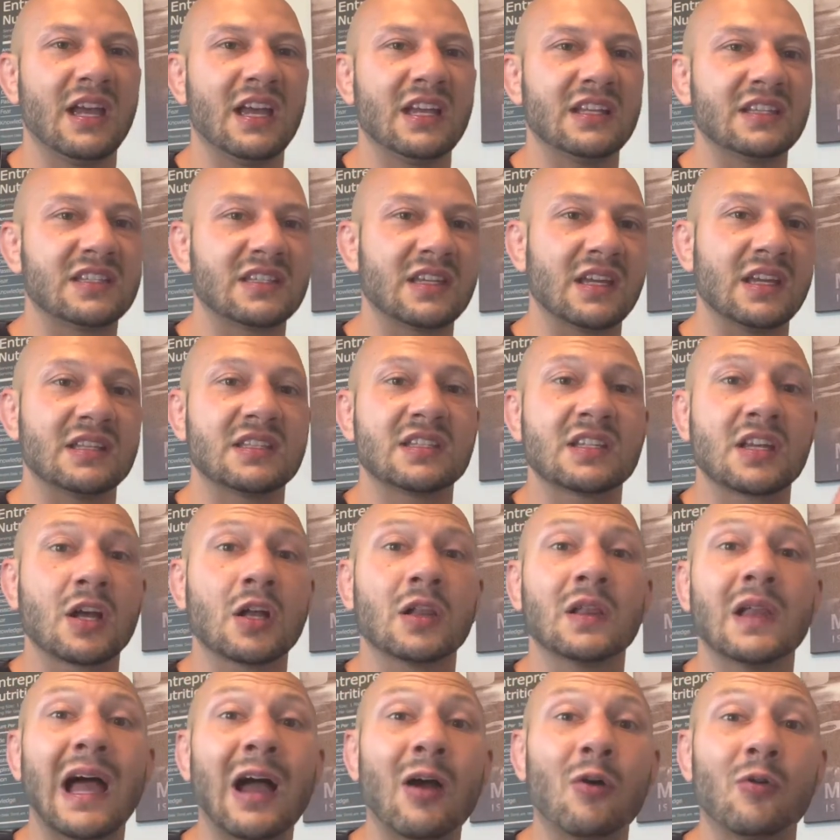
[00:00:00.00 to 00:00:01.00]
It's
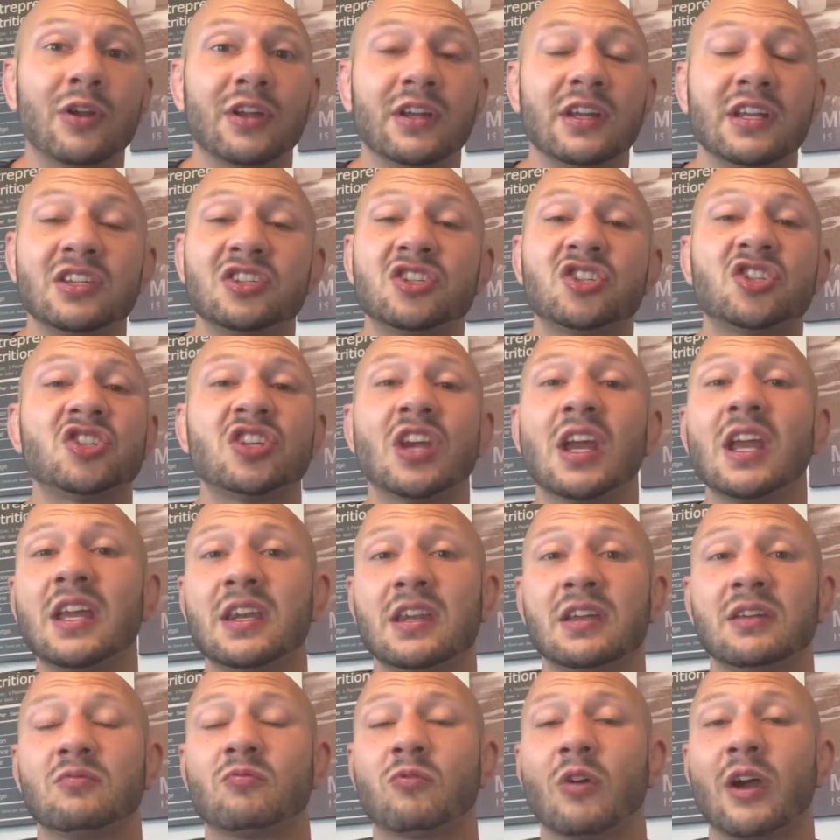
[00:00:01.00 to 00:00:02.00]
clouded, it's
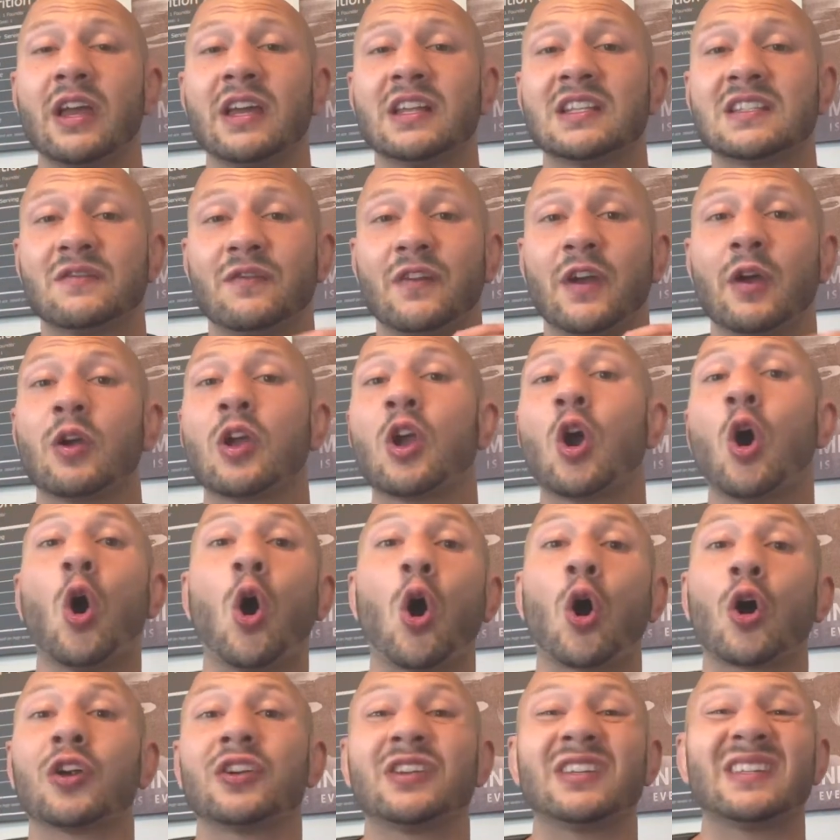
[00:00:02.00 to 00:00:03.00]
shaded, right? It's very
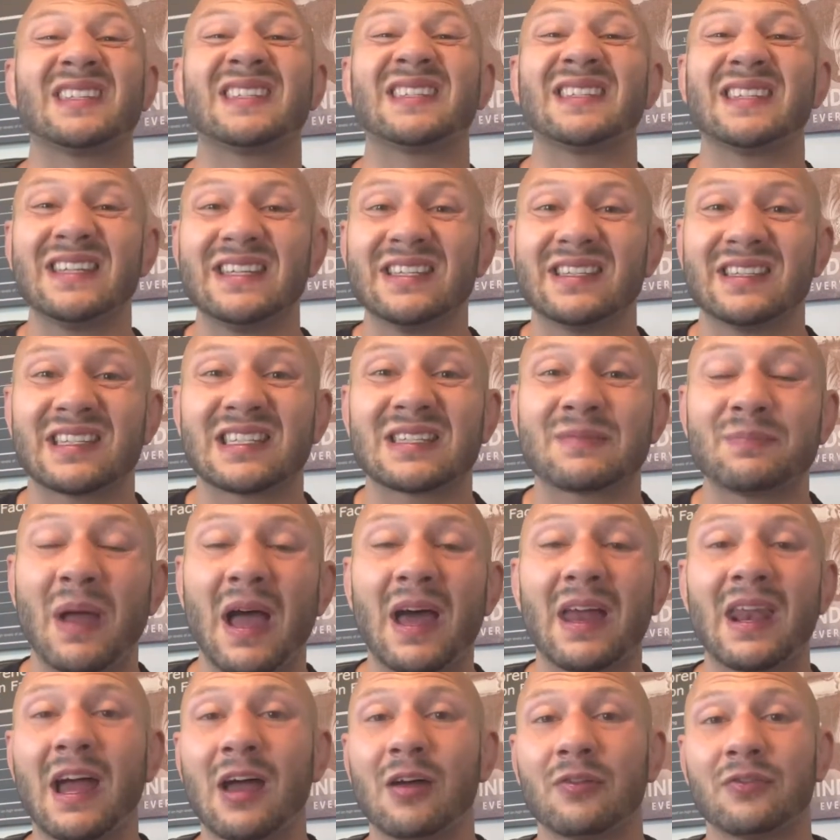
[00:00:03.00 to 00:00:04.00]
hard to see, to
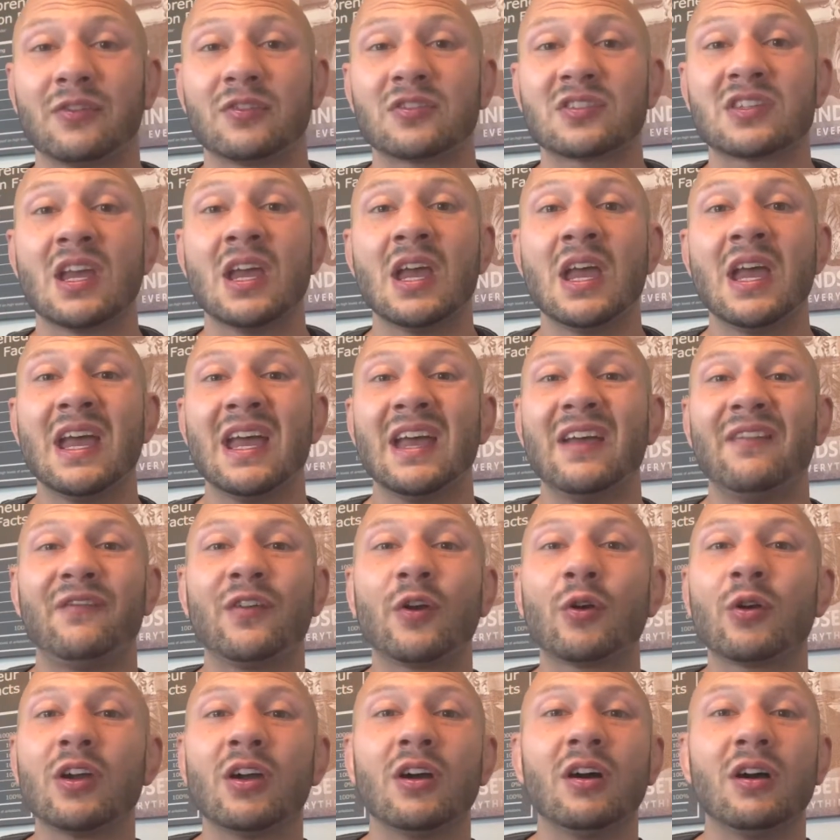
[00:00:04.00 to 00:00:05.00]
spot out.
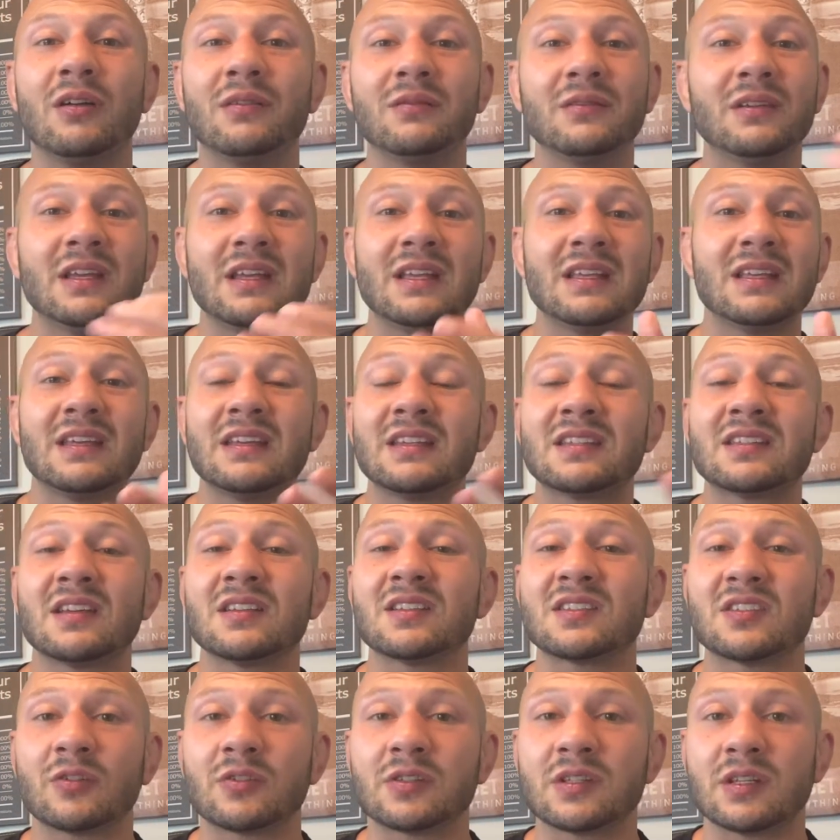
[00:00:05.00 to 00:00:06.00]
It's
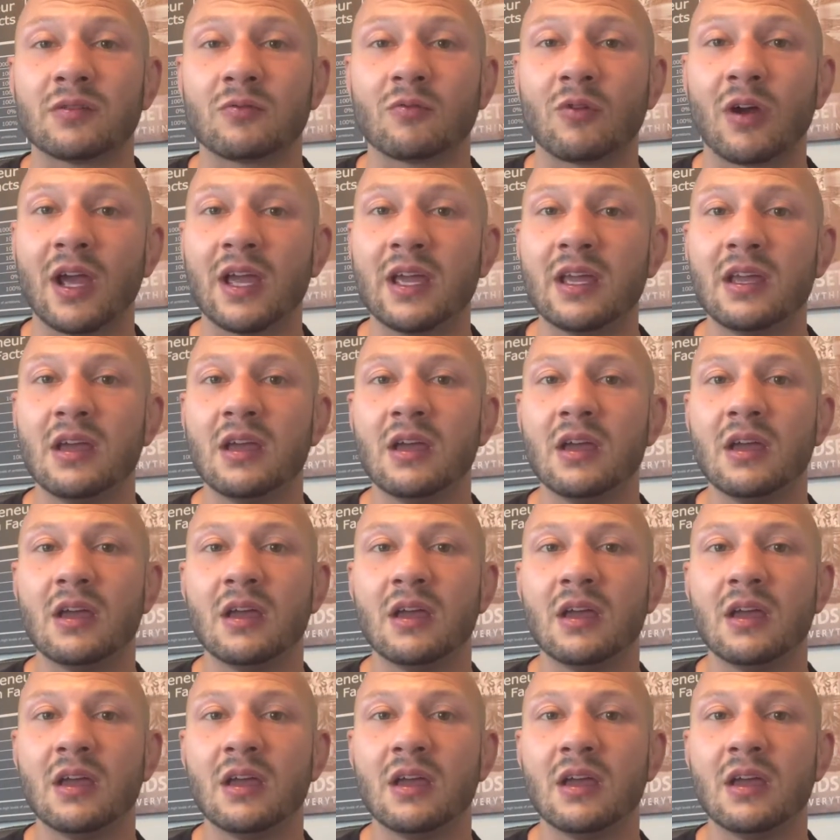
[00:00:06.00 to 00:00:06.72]
uncertain, right?